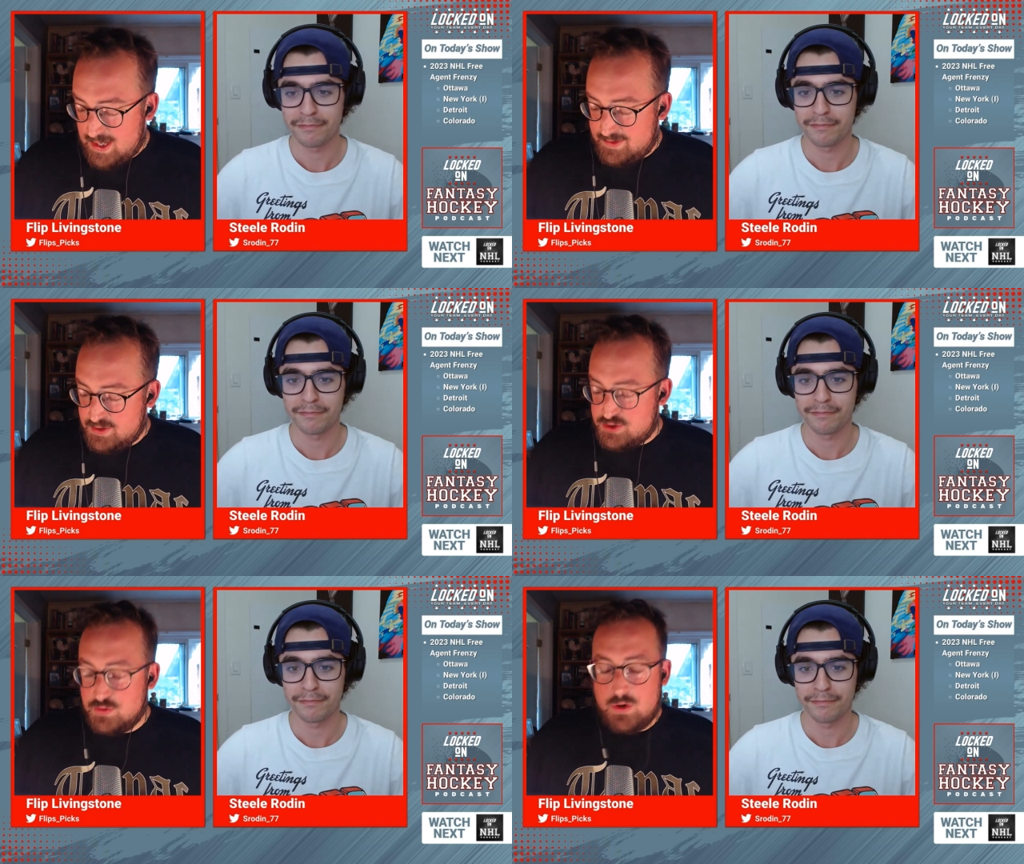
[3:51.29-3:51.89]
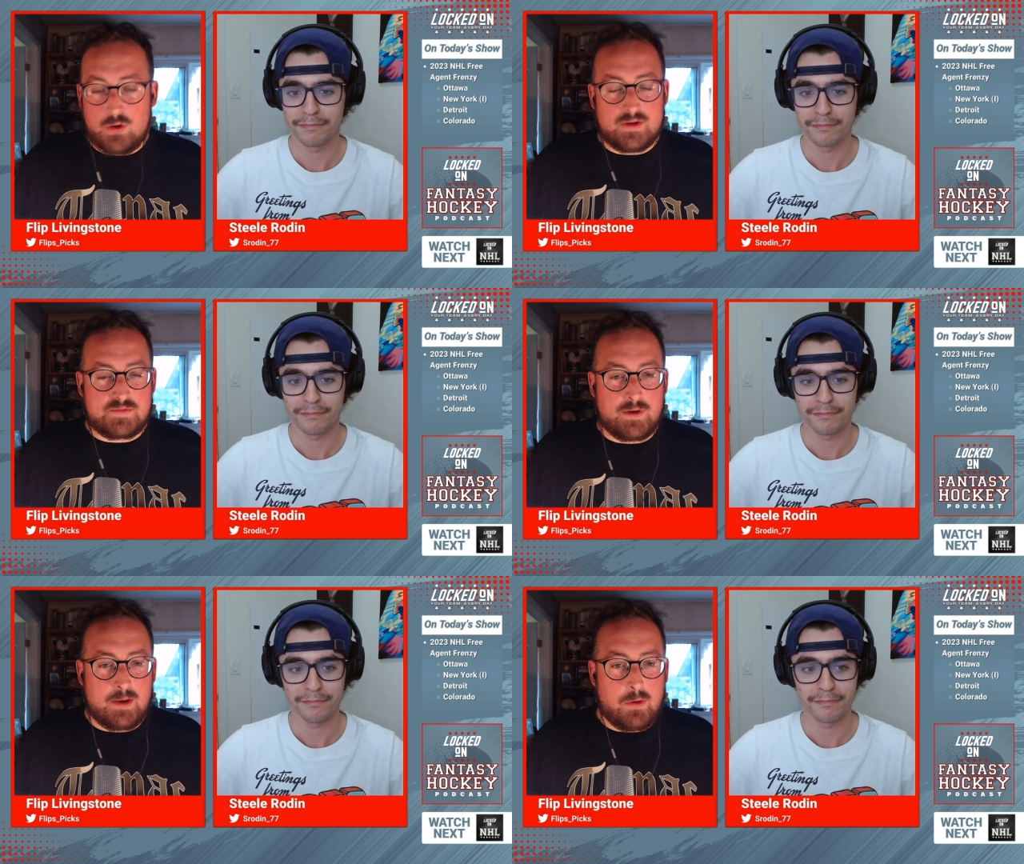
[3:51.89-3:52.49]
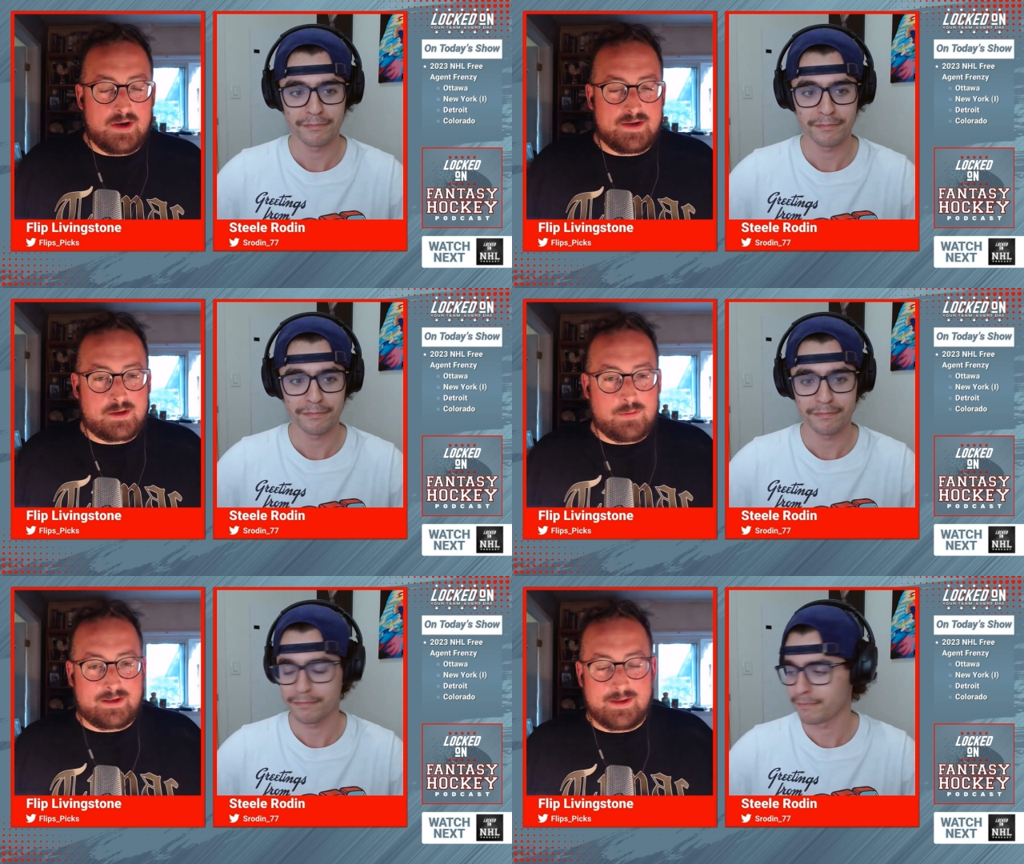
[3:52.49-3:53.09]
Speaker 1: And the duo is what I wanted to
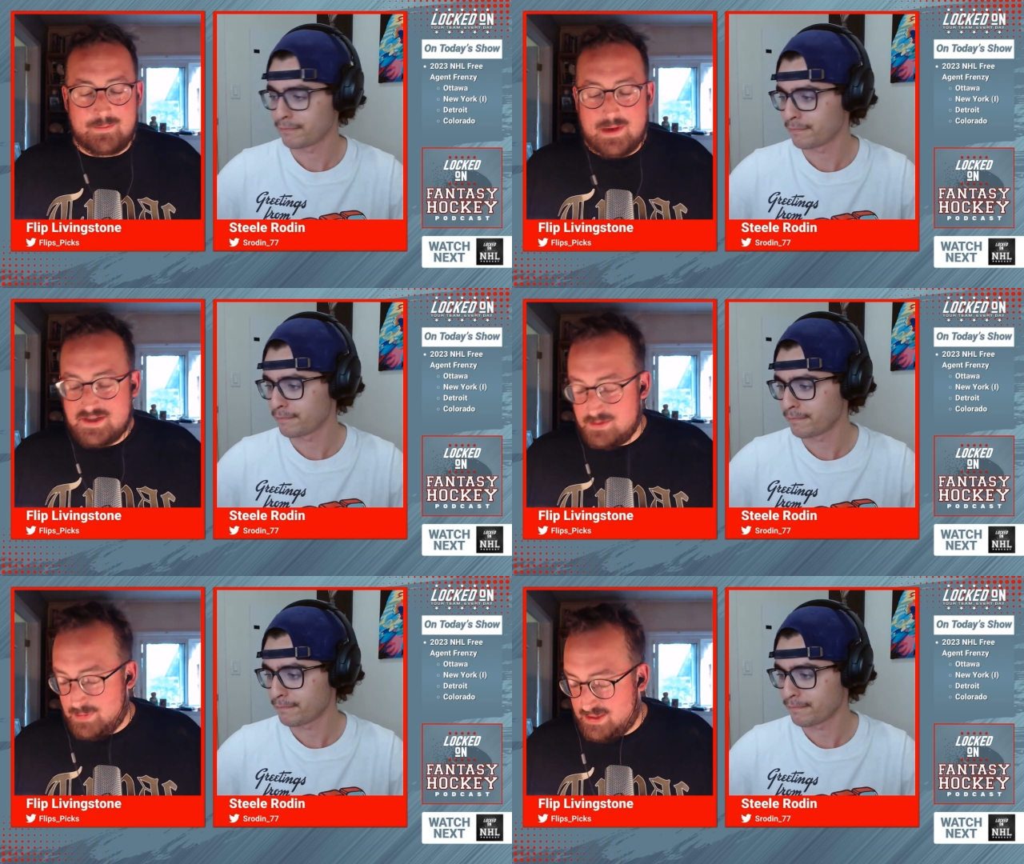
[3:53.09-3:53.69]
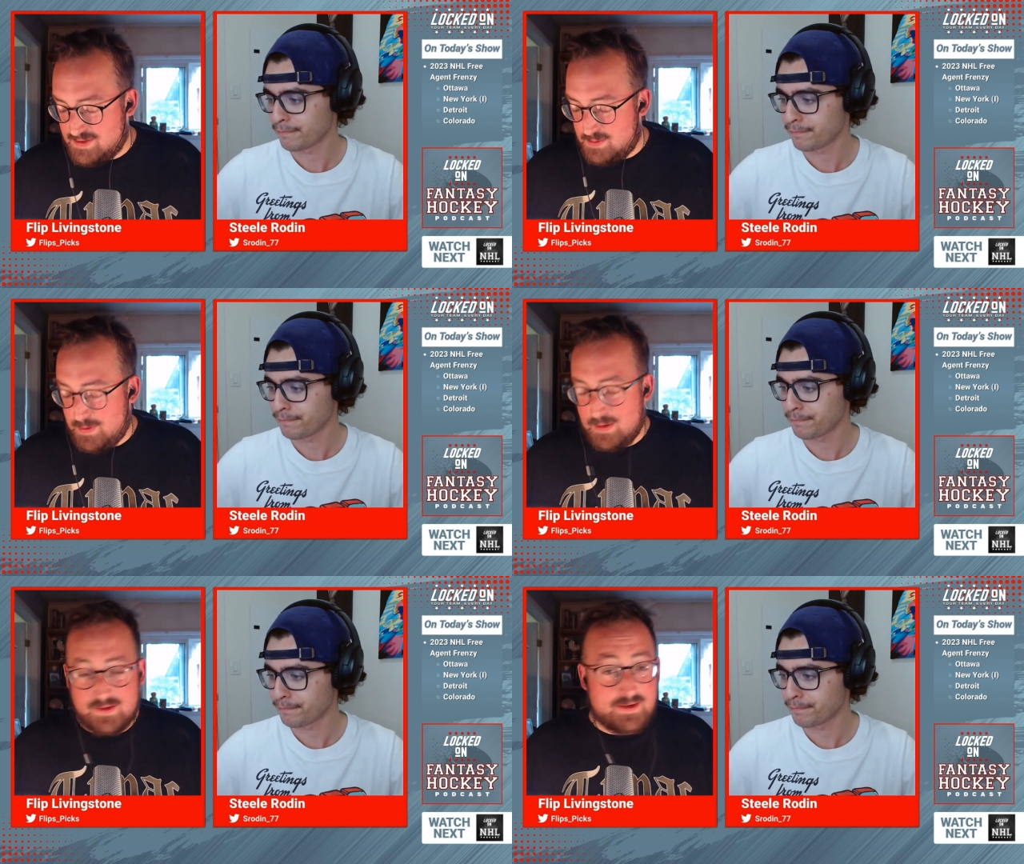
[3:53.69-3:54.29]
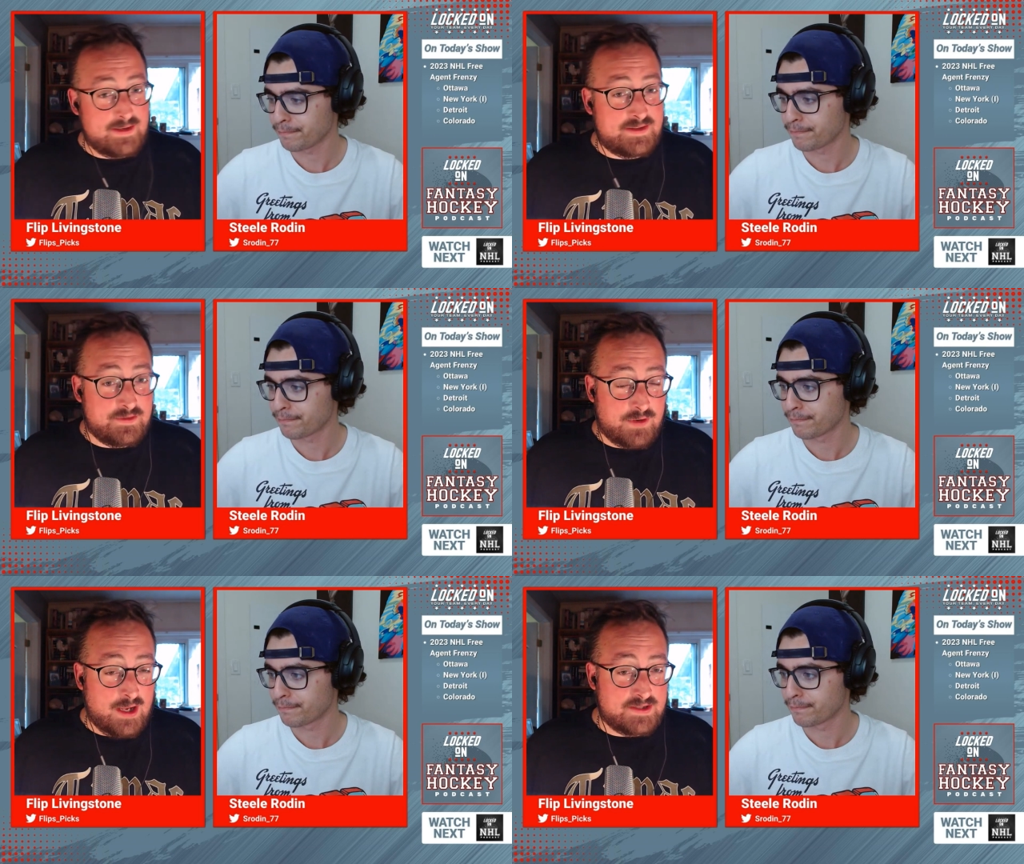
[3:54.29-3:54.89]
quickly mention because apparently these
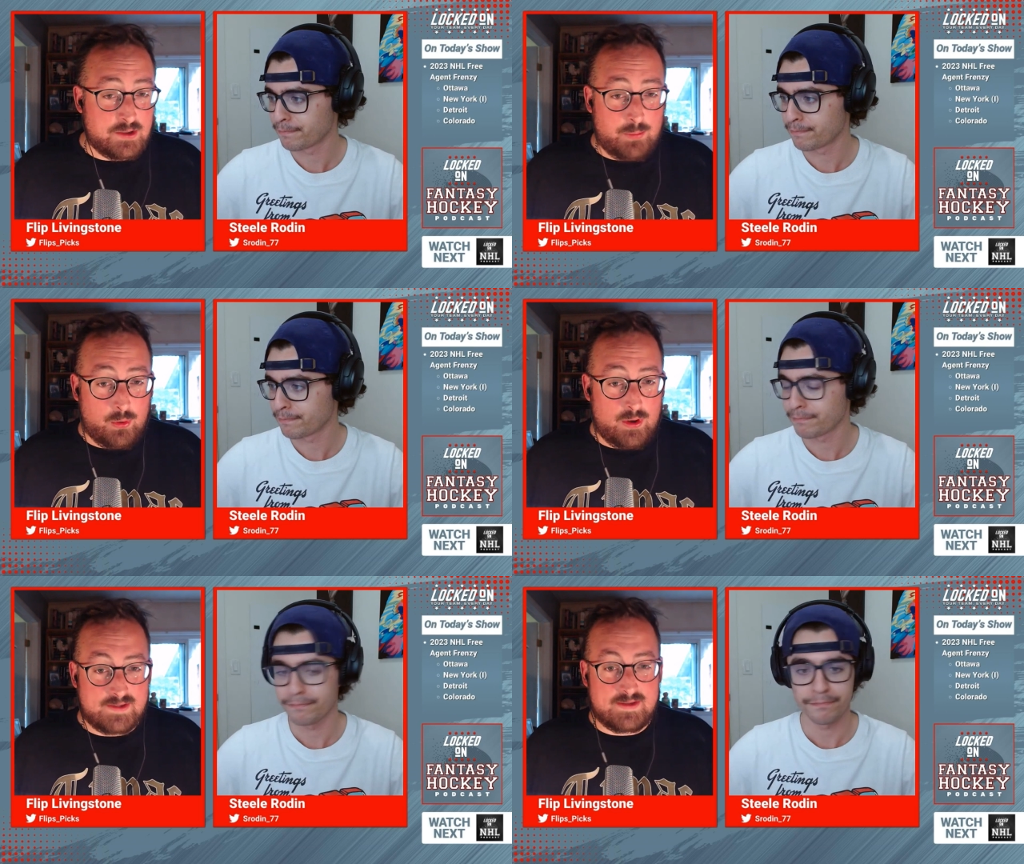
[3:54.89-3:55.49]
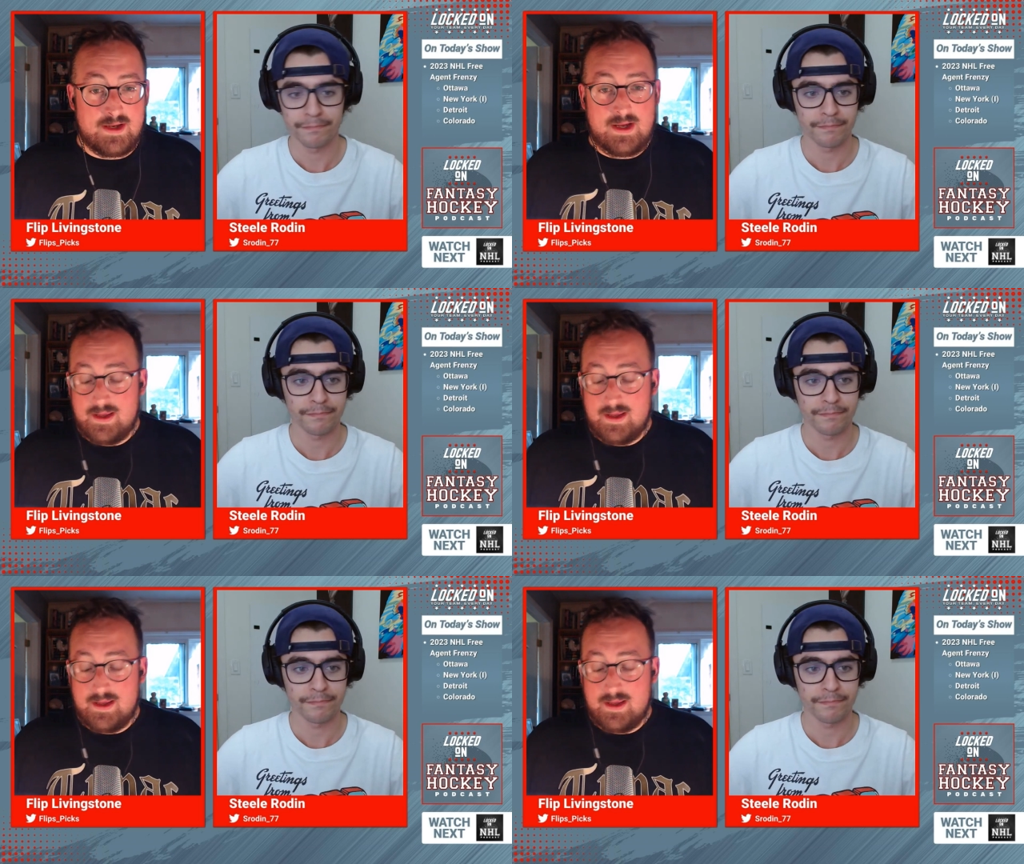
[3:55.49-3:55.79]
two guys are boys.